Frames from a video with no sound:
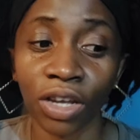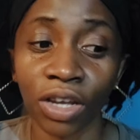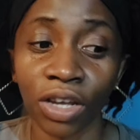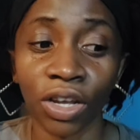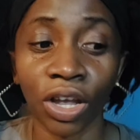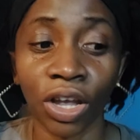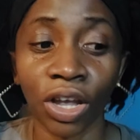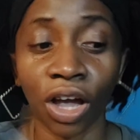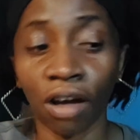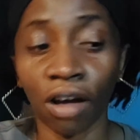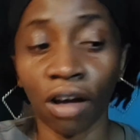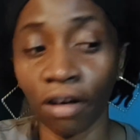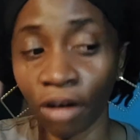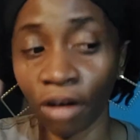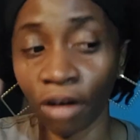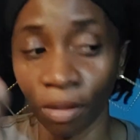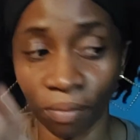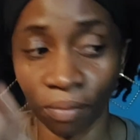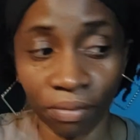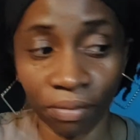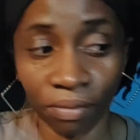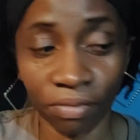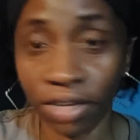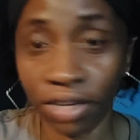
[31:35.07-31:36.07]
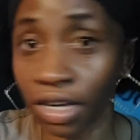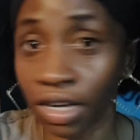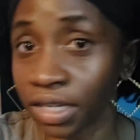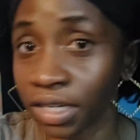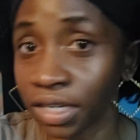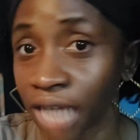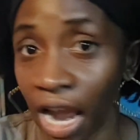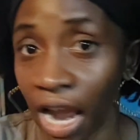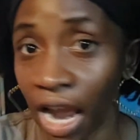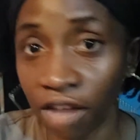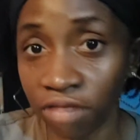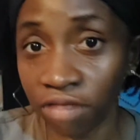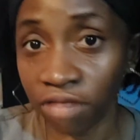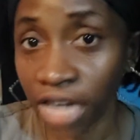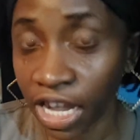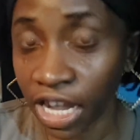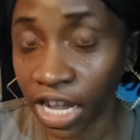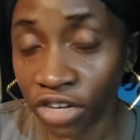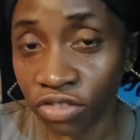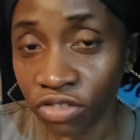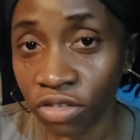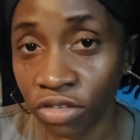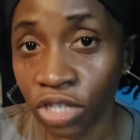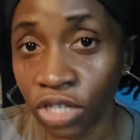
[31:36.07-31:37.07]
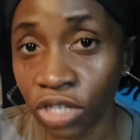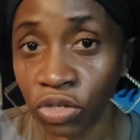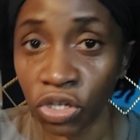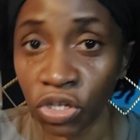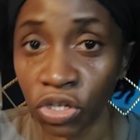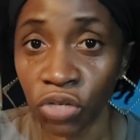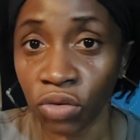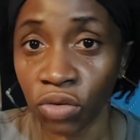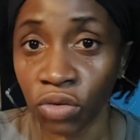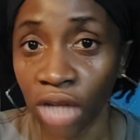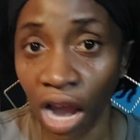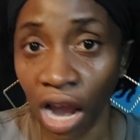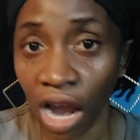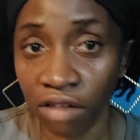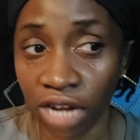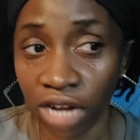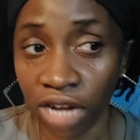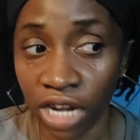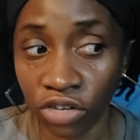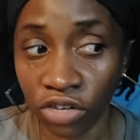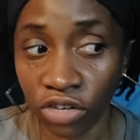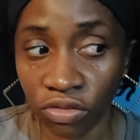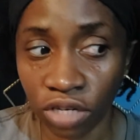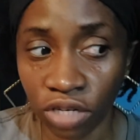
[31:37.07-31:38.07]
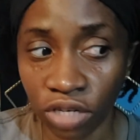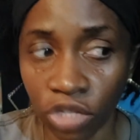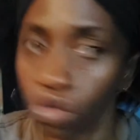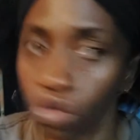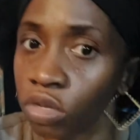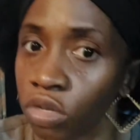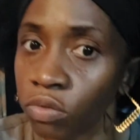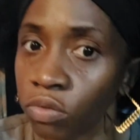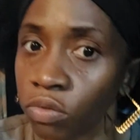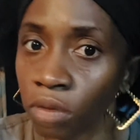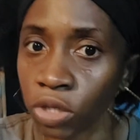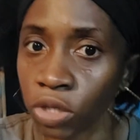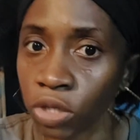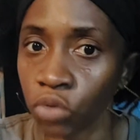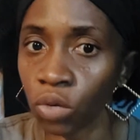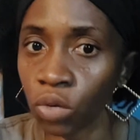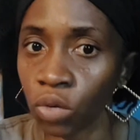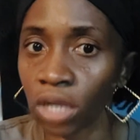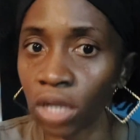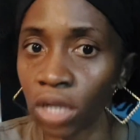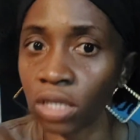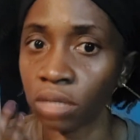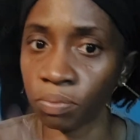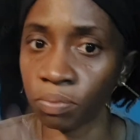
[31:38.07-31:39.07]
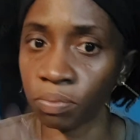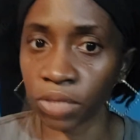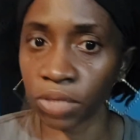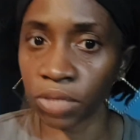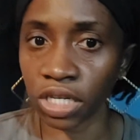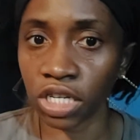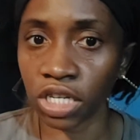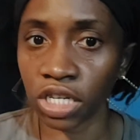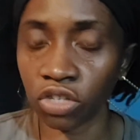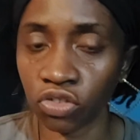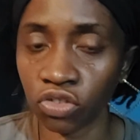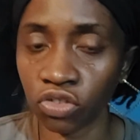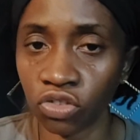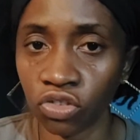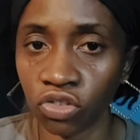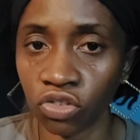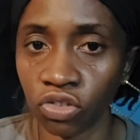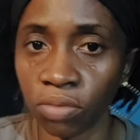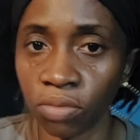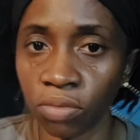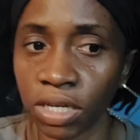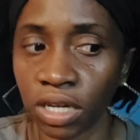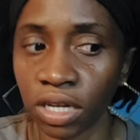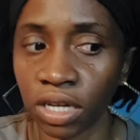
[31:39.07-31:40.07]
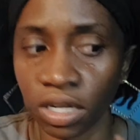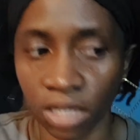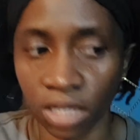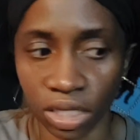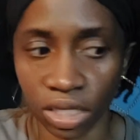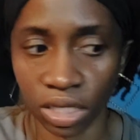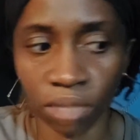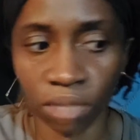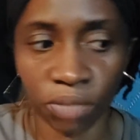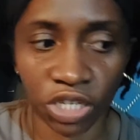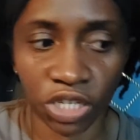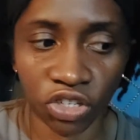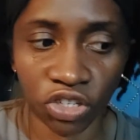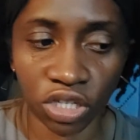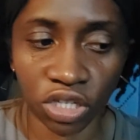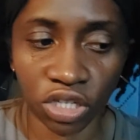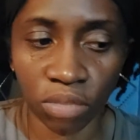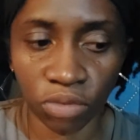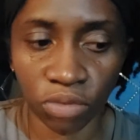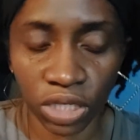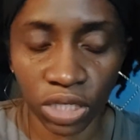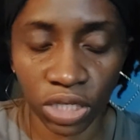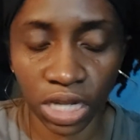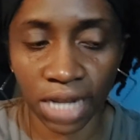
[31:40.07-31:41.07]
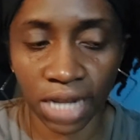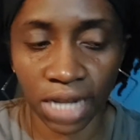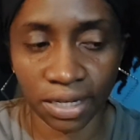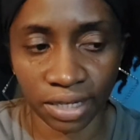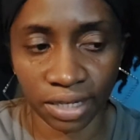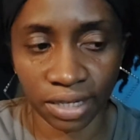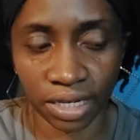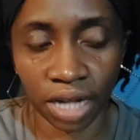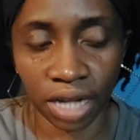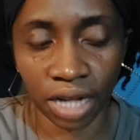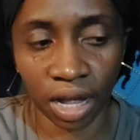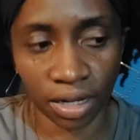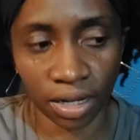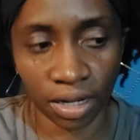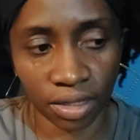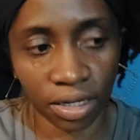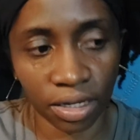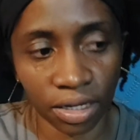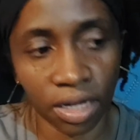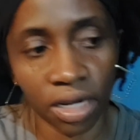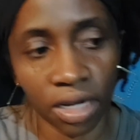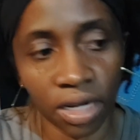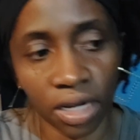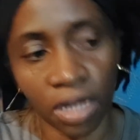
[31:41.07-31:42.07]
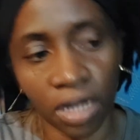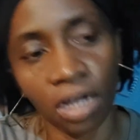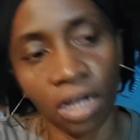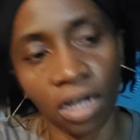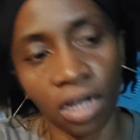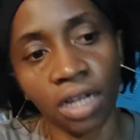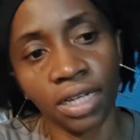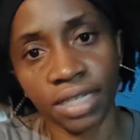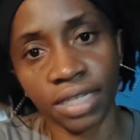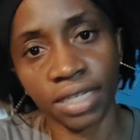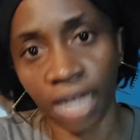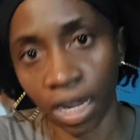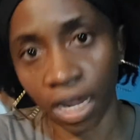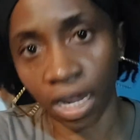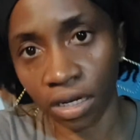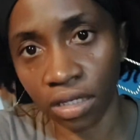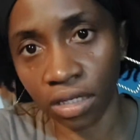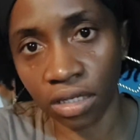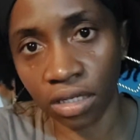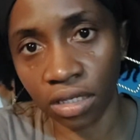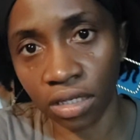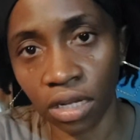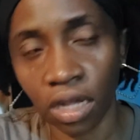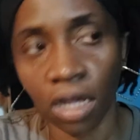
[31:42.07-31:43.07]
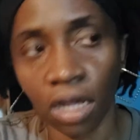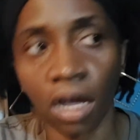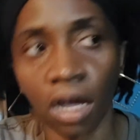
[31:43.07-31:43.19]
There are diary entries. You can do diary entries. You could probably do a speech because a speech is presented as a text.